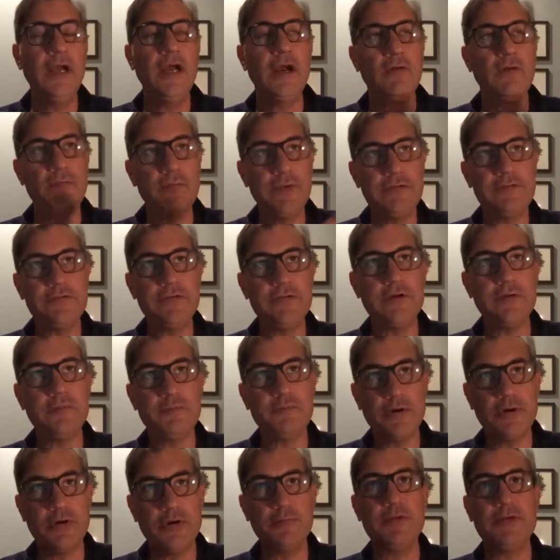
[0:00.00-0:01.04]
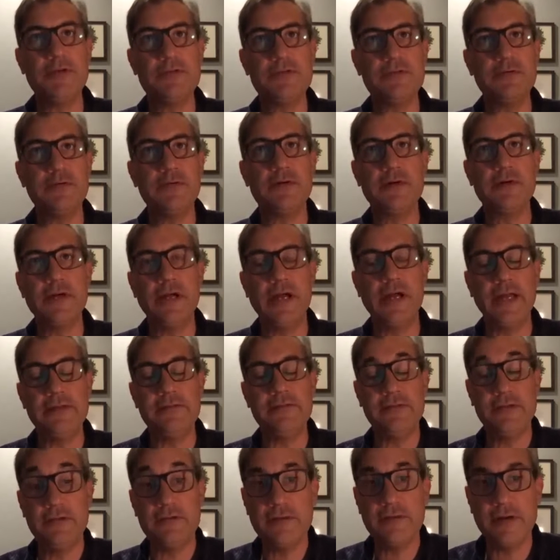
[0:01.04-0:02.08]
original purpose or
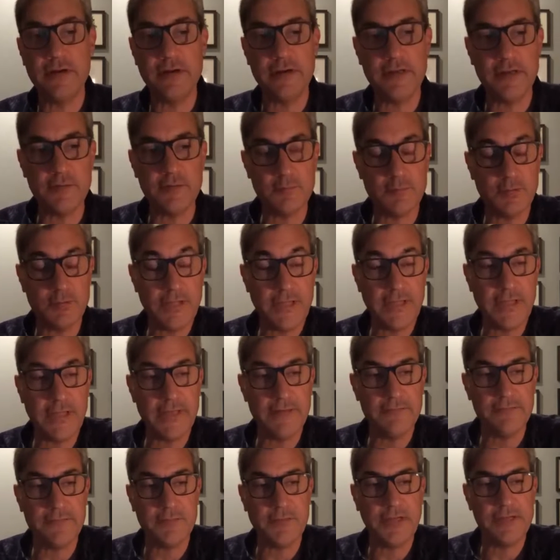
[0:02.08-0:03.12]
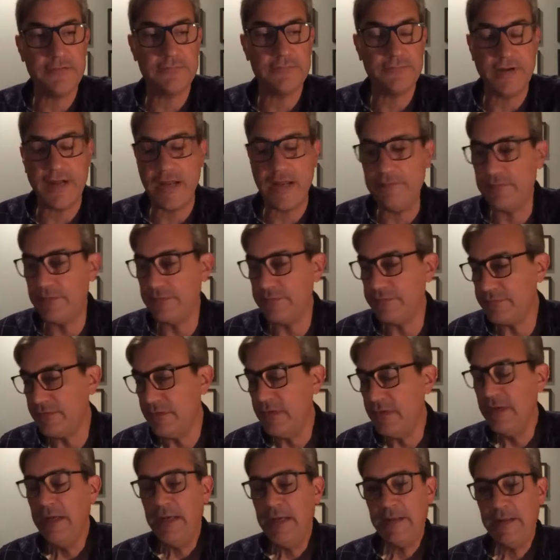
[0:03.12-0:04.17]
itinerary or plan for my travels
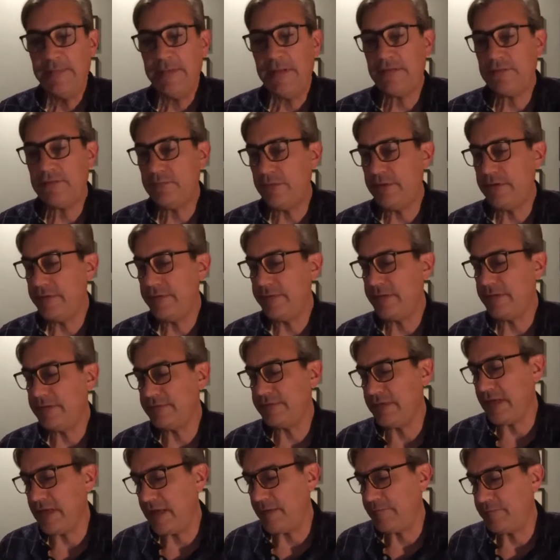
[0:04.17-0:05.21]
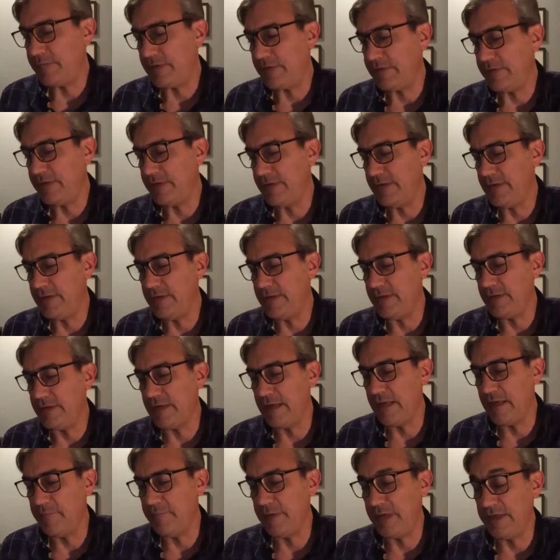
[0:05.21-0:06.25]
and that's one of the things that happened here
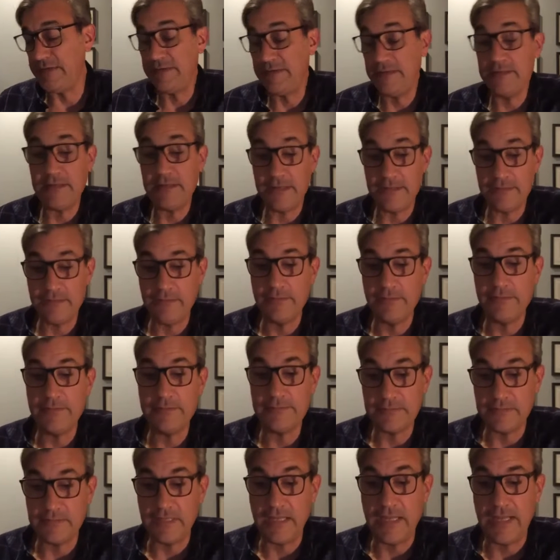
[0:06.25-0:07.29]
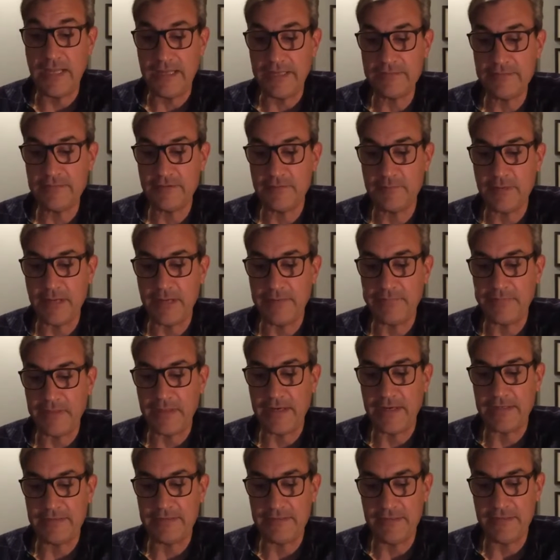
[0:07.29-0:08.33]
um, i did i learned a lot about that
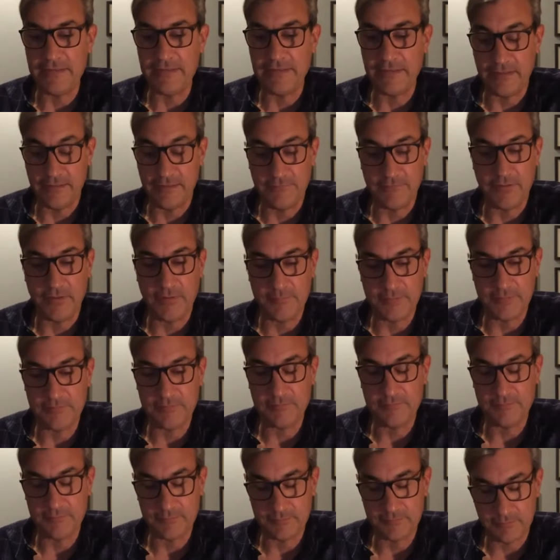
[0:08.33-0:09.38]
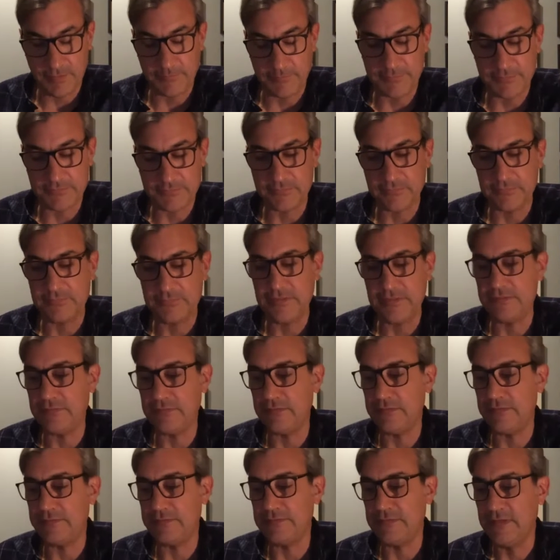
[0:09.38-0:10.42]
idea of arming public school
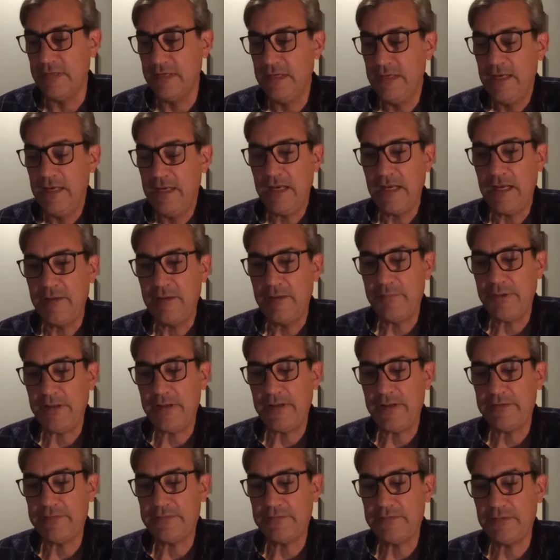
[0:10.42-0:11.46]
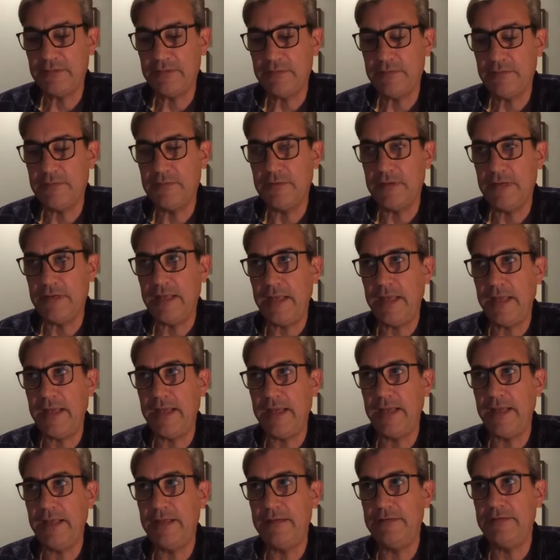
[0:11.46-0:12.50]
teachers um, but i also i
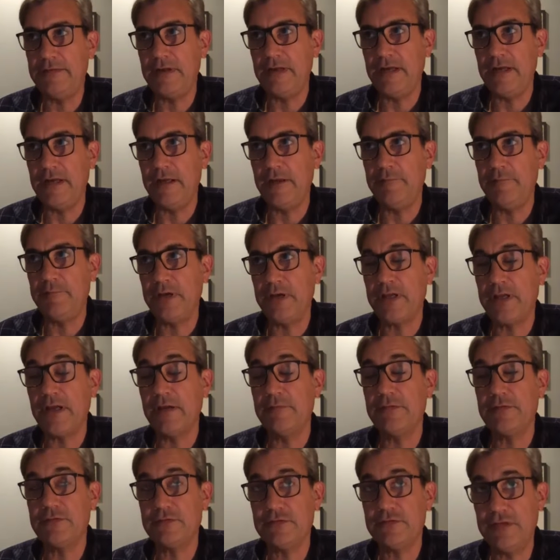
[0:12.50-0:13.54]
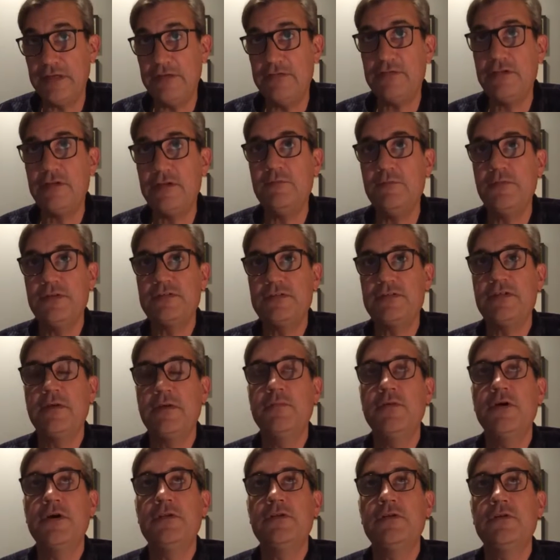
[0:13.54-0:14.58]
had um, a conversation with
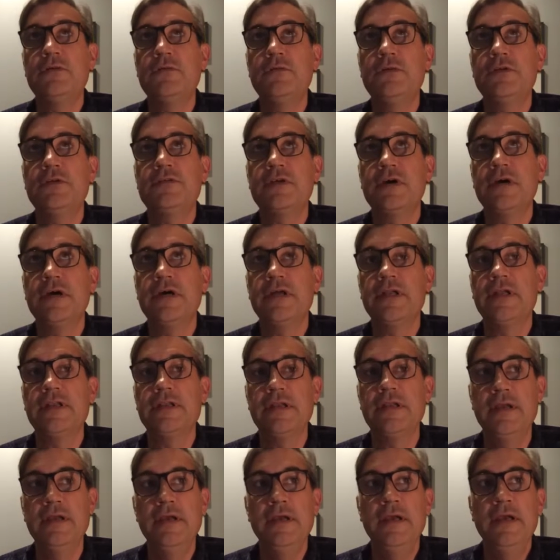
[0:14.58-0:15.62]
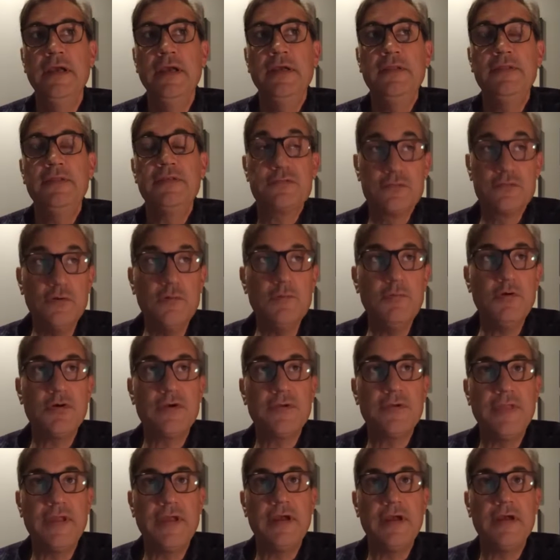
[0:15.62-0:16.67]
someone who was on the school
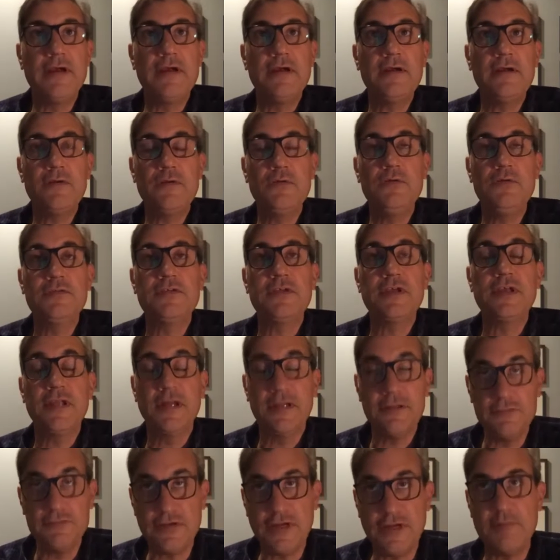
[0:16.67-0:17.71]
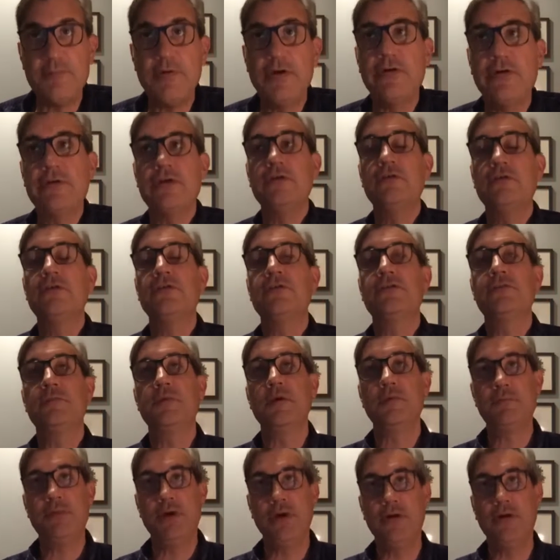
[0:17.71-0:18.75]
board there who was a gun shop owner who was a
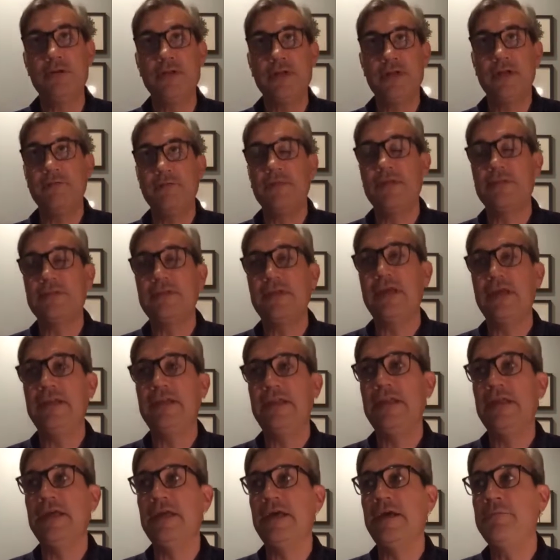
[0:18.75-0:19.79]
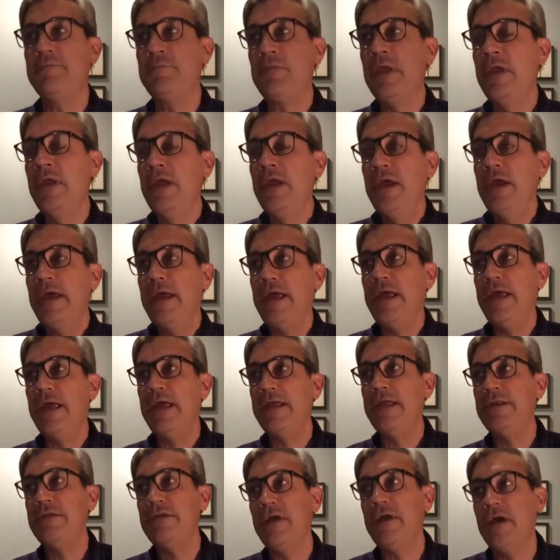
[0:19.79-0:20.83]
proponent of this idea
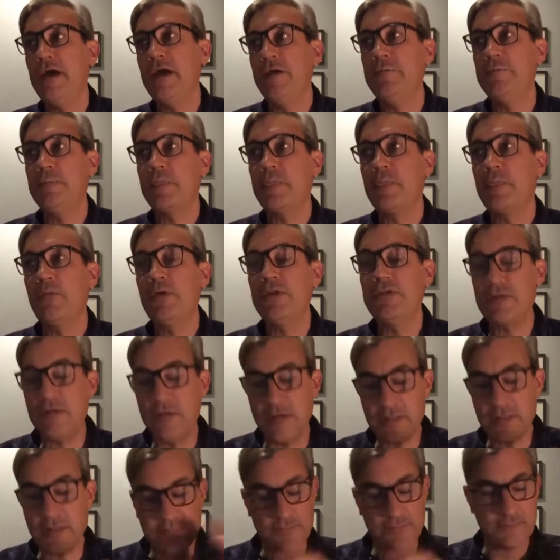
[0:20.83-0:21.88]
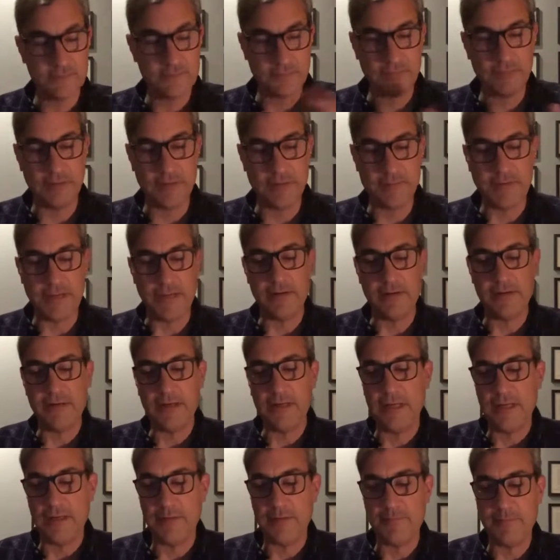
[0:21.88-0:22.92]
and um, we talked certainly about
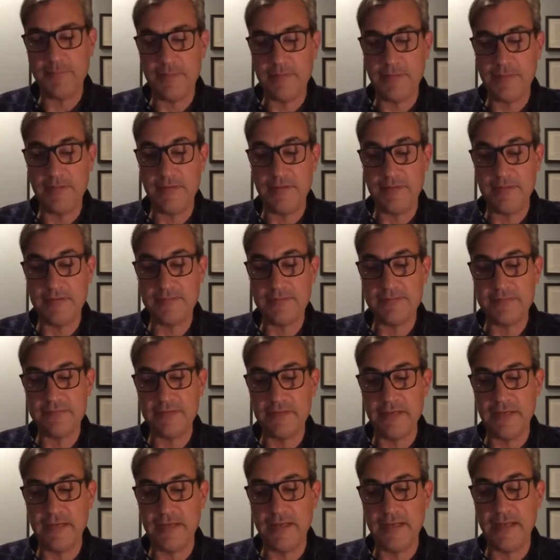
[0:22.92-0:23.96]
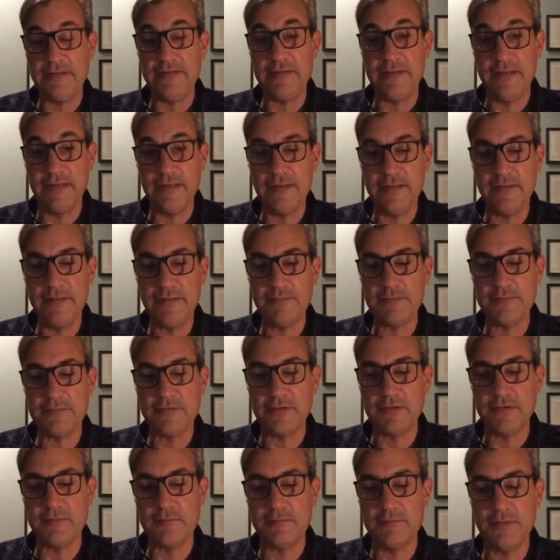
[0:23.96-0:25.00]
um, th- this uh, idea that was
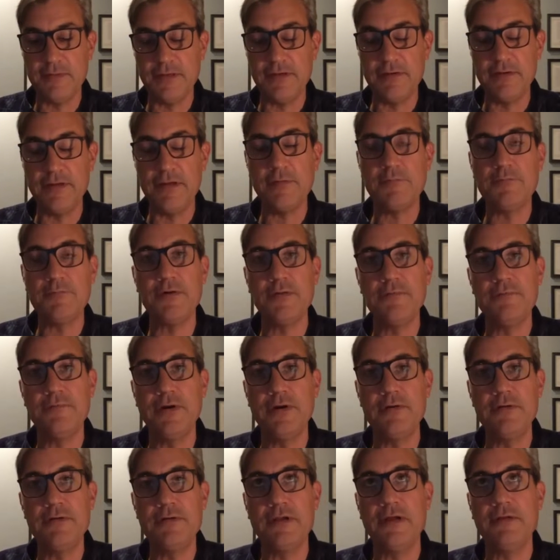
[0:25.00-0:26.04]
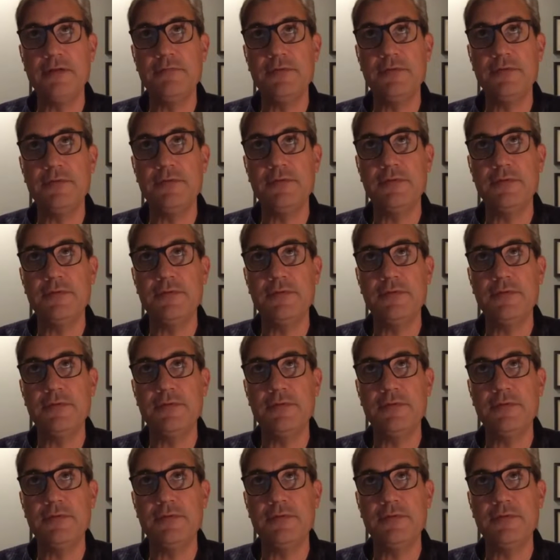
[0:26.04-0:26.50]
going to be going up for a vote uh, with